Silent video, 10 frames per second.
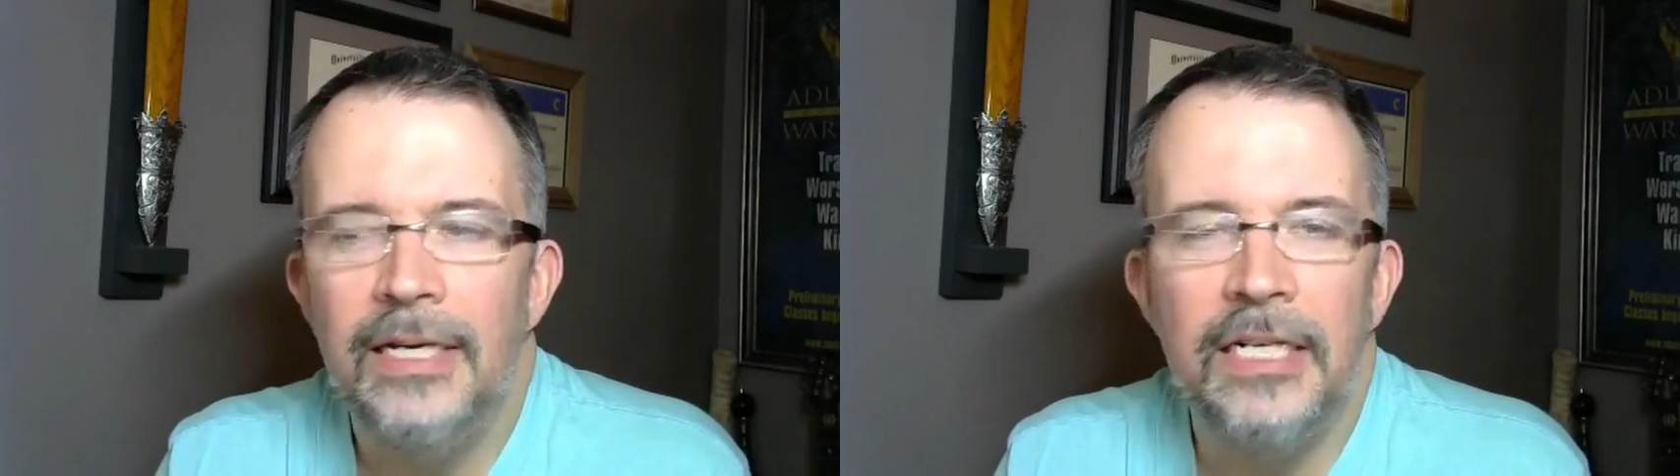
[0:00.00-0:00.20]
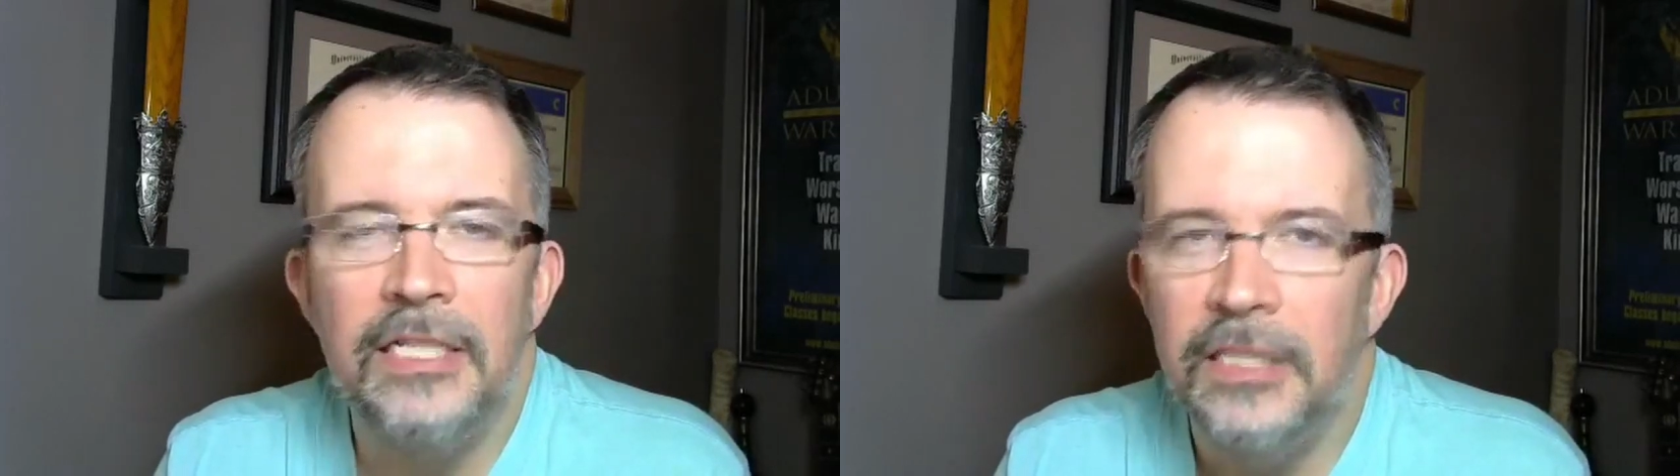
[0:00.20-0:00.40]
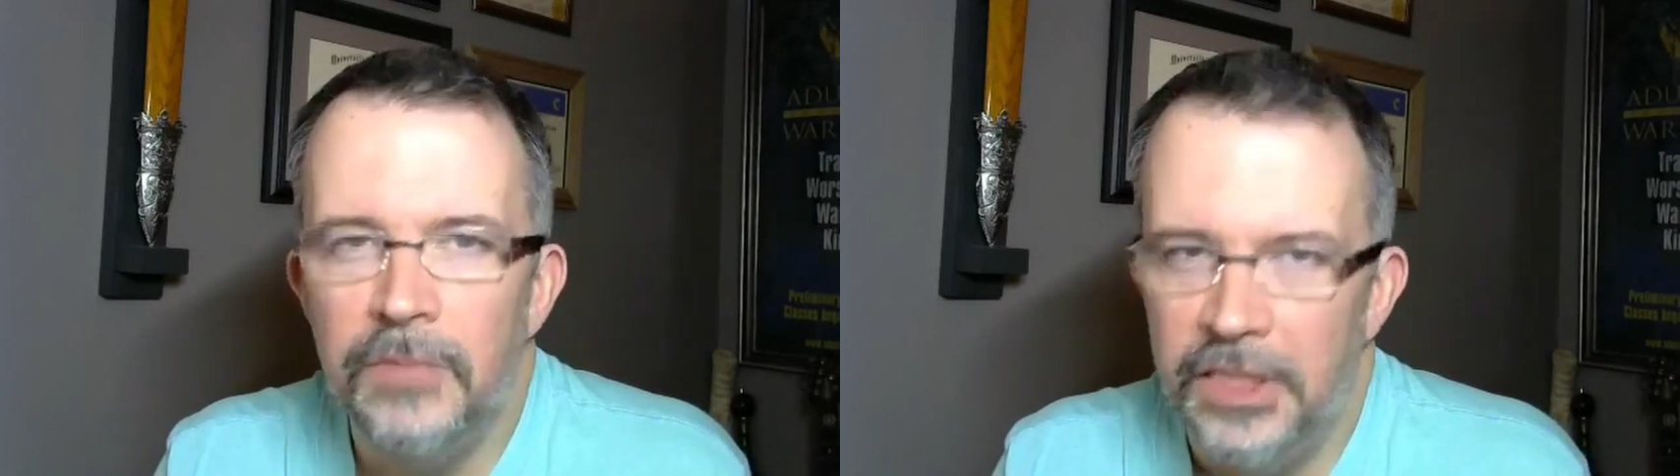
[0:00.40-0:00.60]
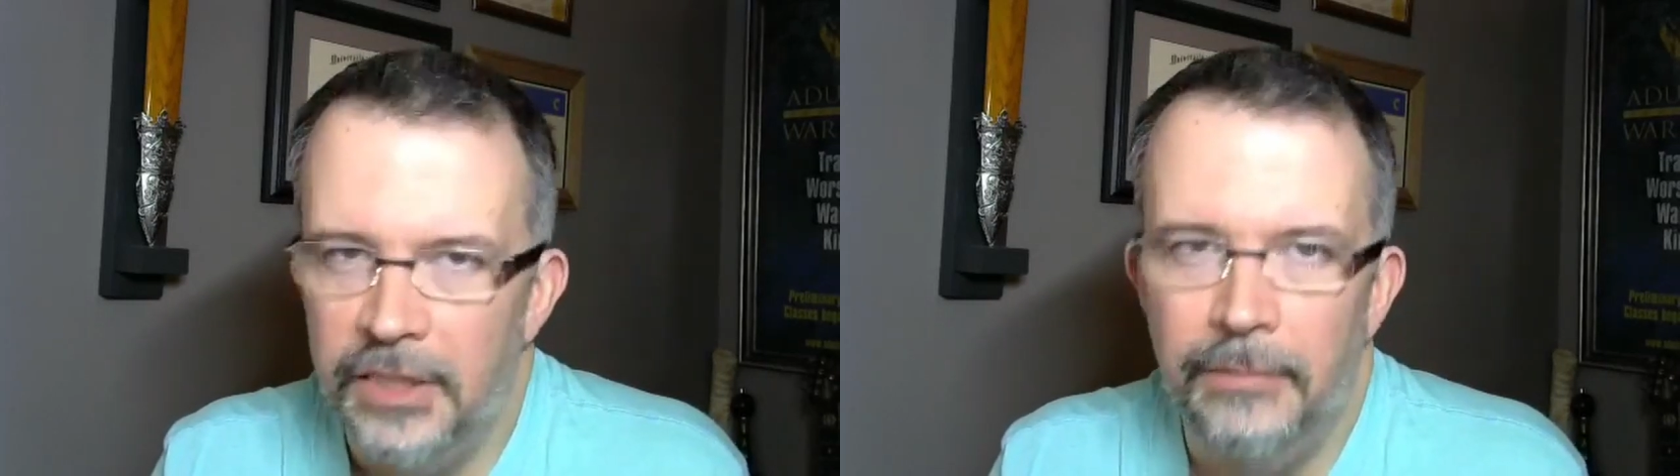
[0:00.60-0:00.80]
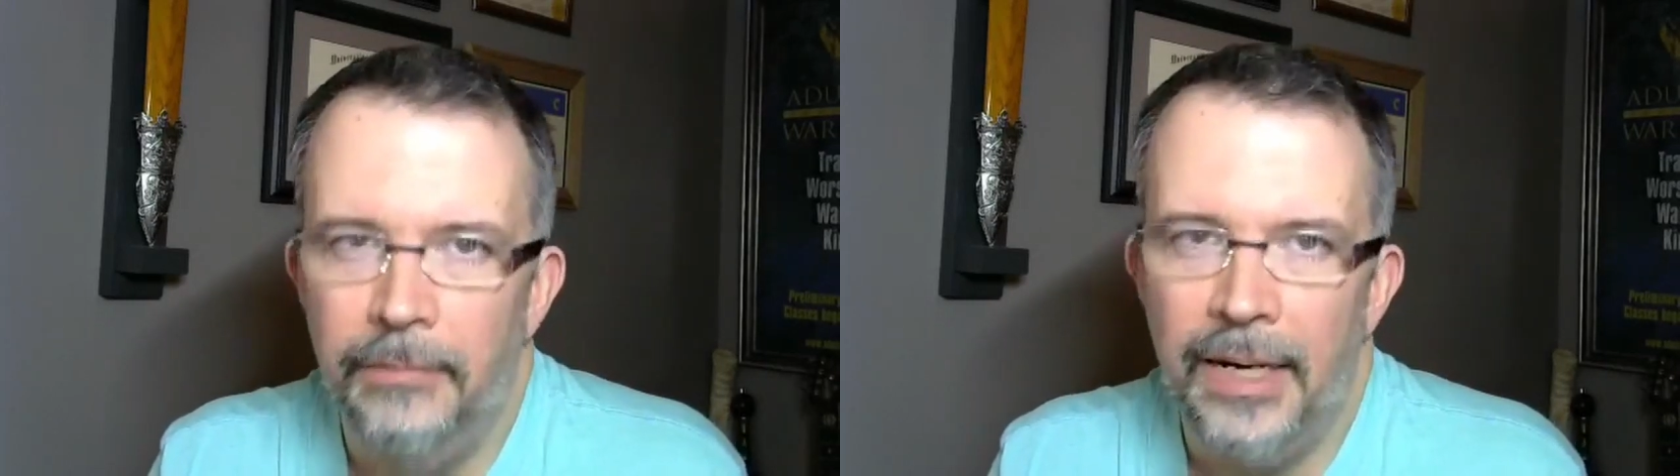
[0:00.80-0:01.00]

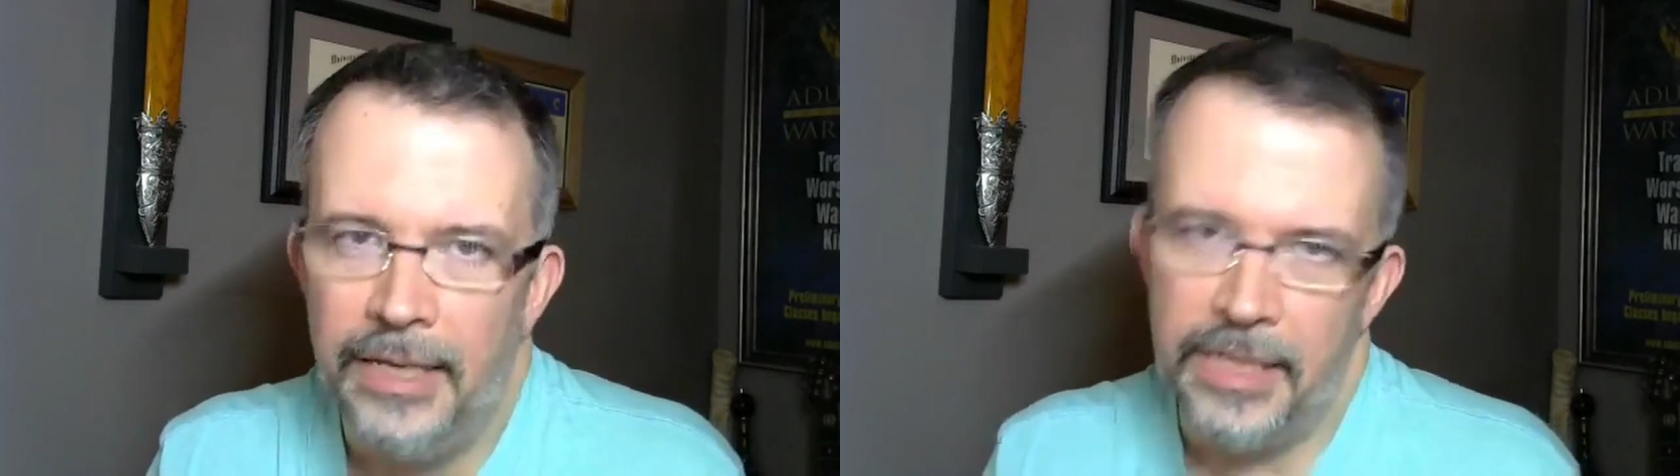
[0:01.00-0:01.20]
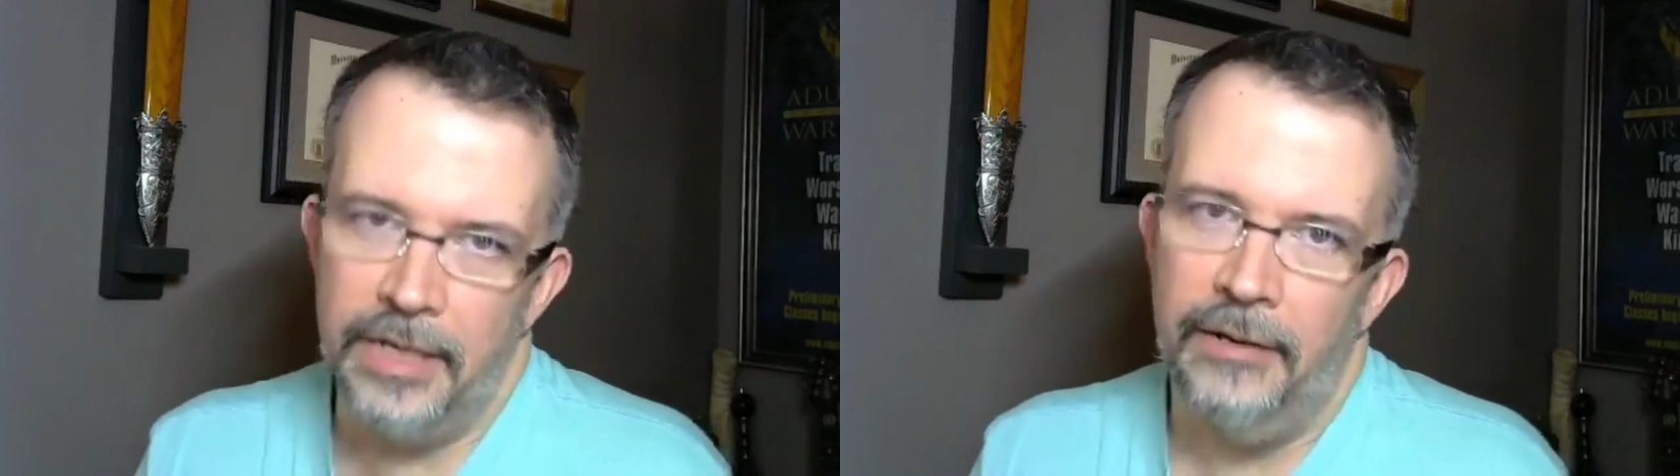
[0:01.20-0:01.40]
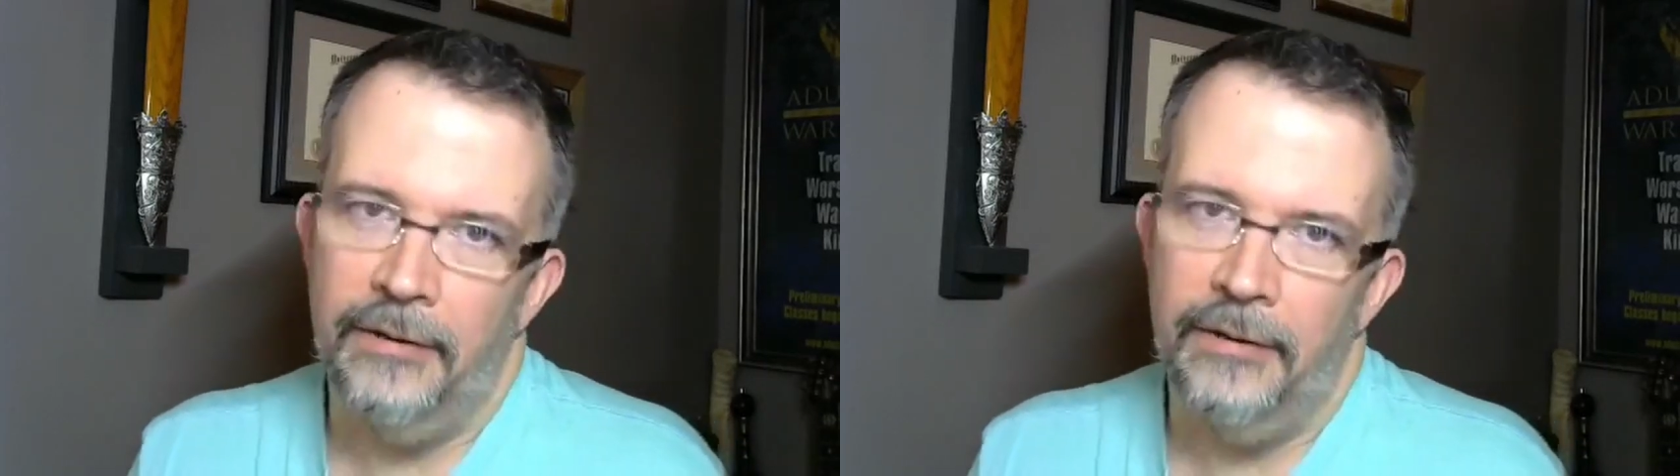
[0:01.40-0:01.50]
Egyptian body.